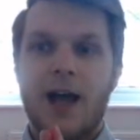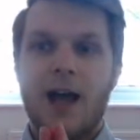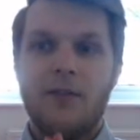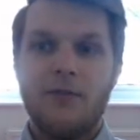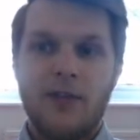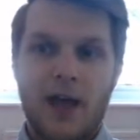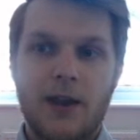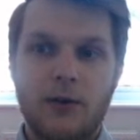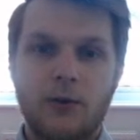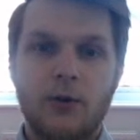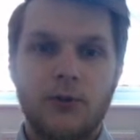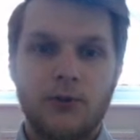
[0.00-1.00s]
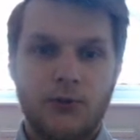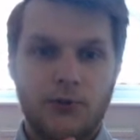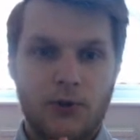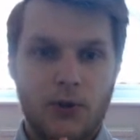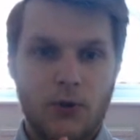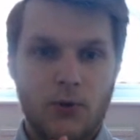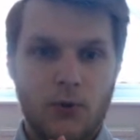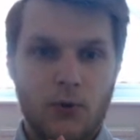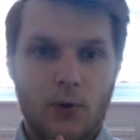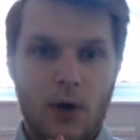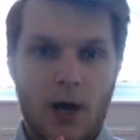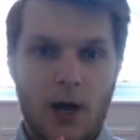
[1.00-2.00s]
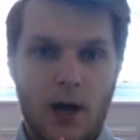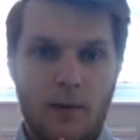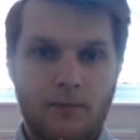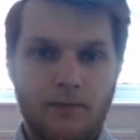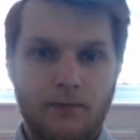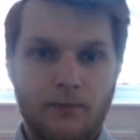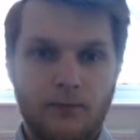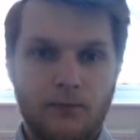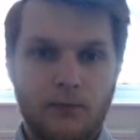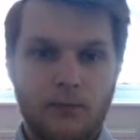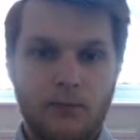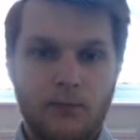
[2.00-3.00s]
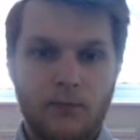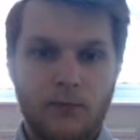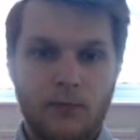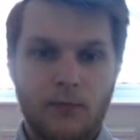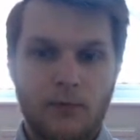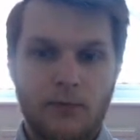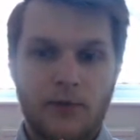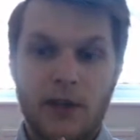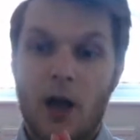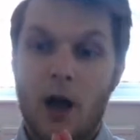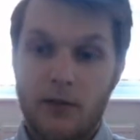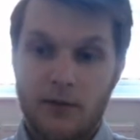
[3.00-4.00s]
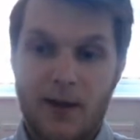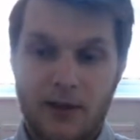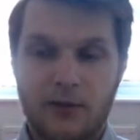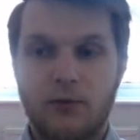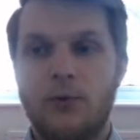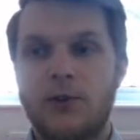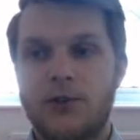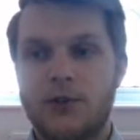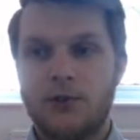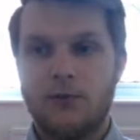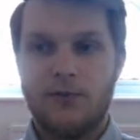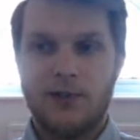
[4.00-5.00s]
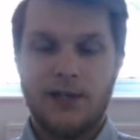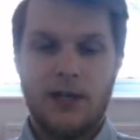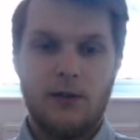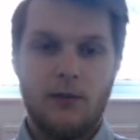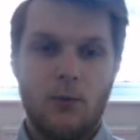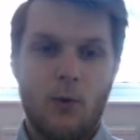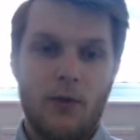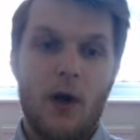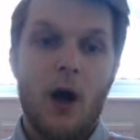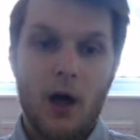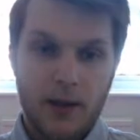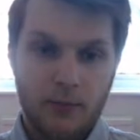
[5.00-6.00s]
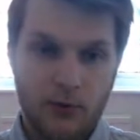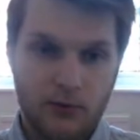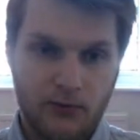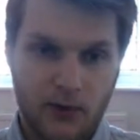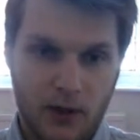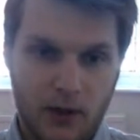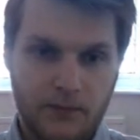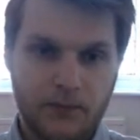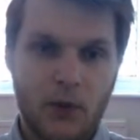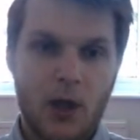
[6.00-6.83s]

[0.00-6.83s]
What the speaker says: And then to the other method, which is obviously the one that I prefer,